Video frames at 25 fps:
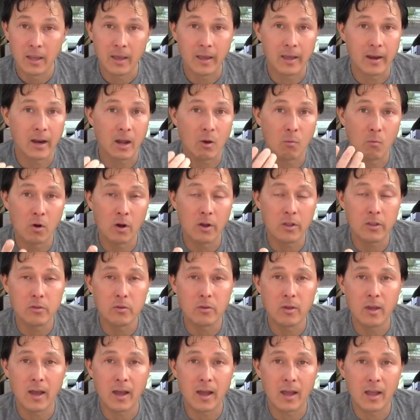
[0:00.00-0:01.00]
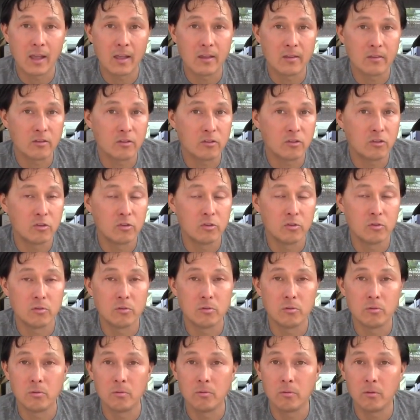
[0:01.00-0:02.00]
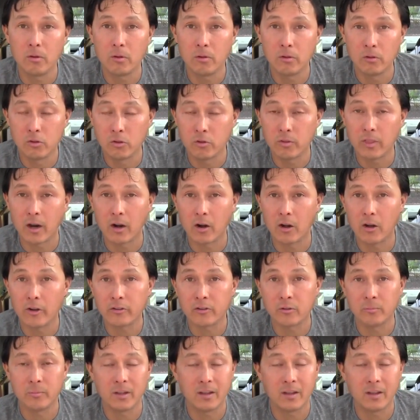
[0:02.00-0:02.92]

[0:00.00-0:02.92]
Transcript: And I want you guys to do that also,